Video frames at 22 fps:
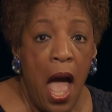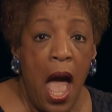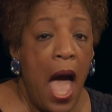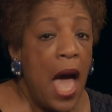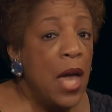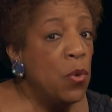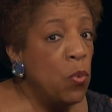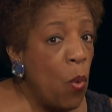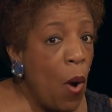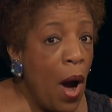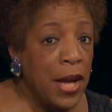
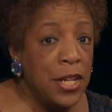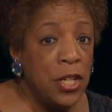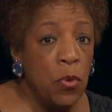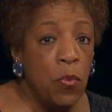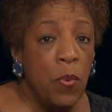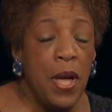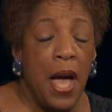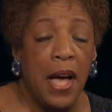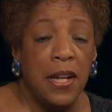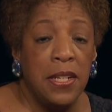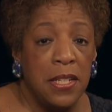And why do
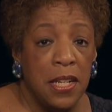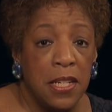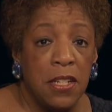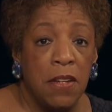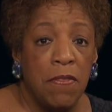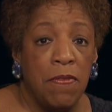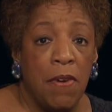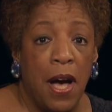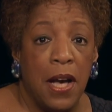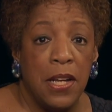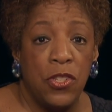we
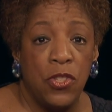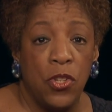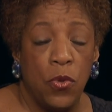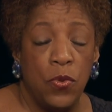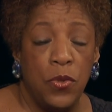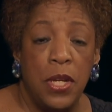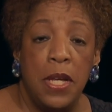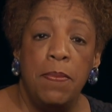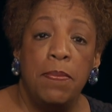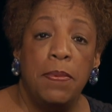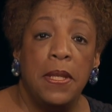identify so
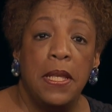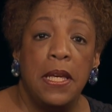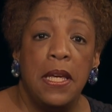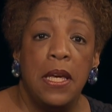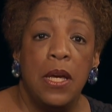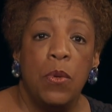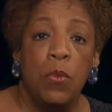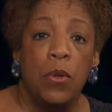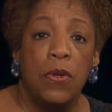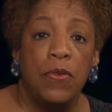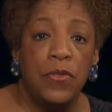deeply
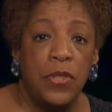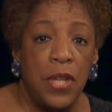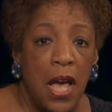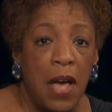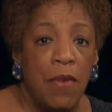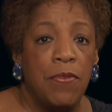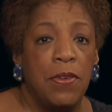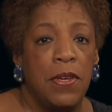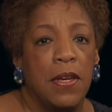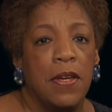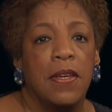with
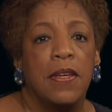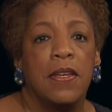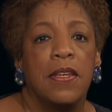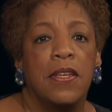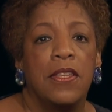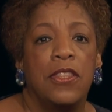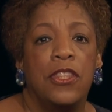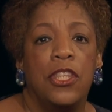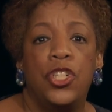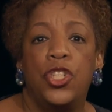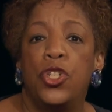Tevye,
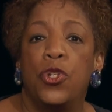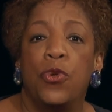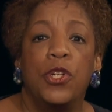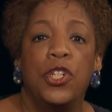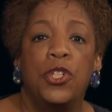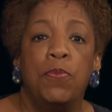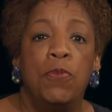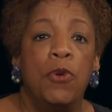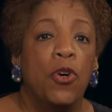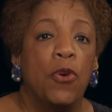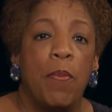the
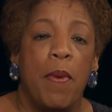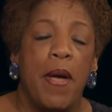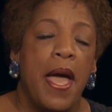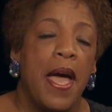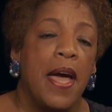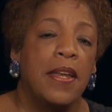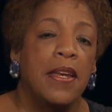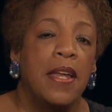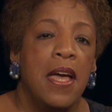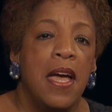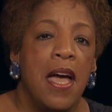Jewish
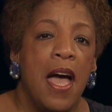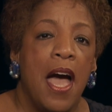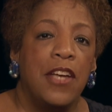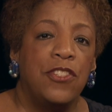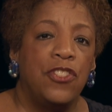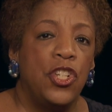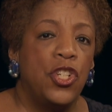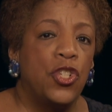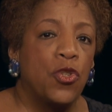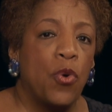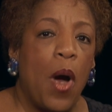milkman, as
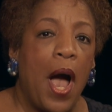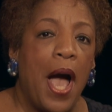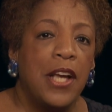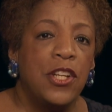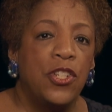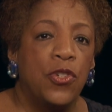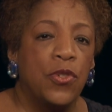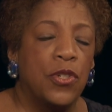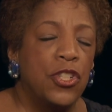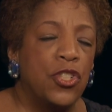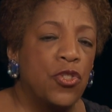he
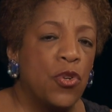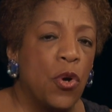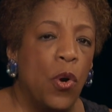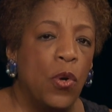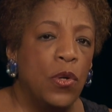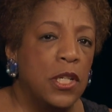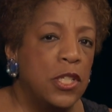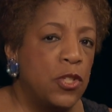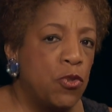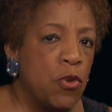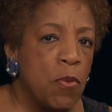tries to
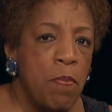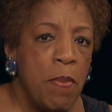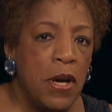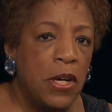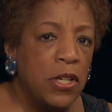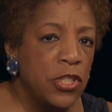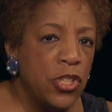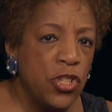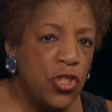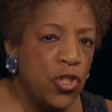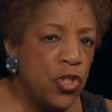control his
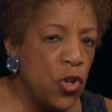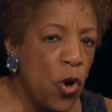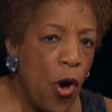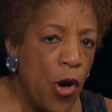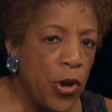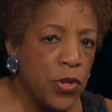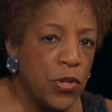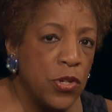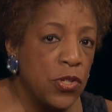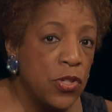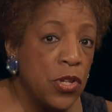rebellious
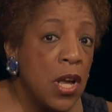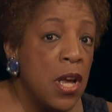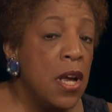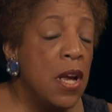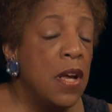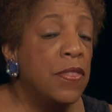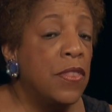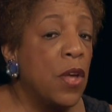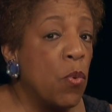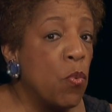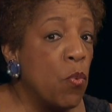daughters
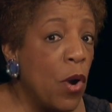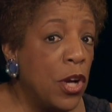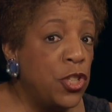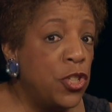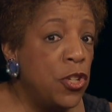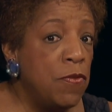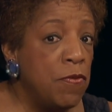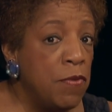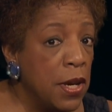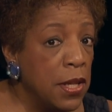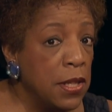in their
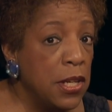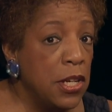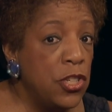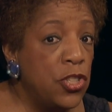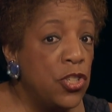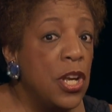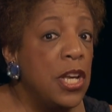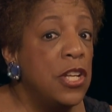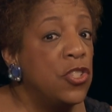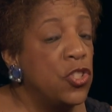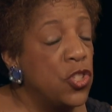Russian
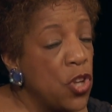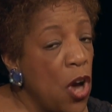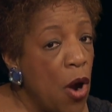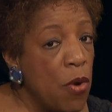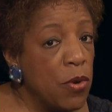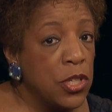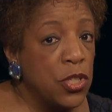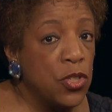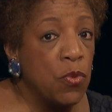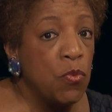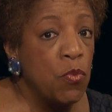village in
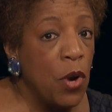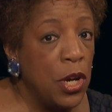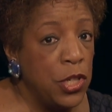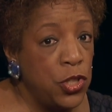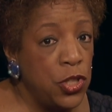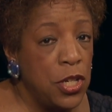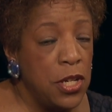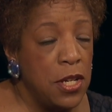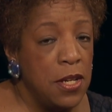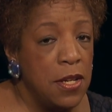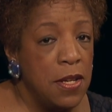Tsarist
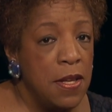Russia?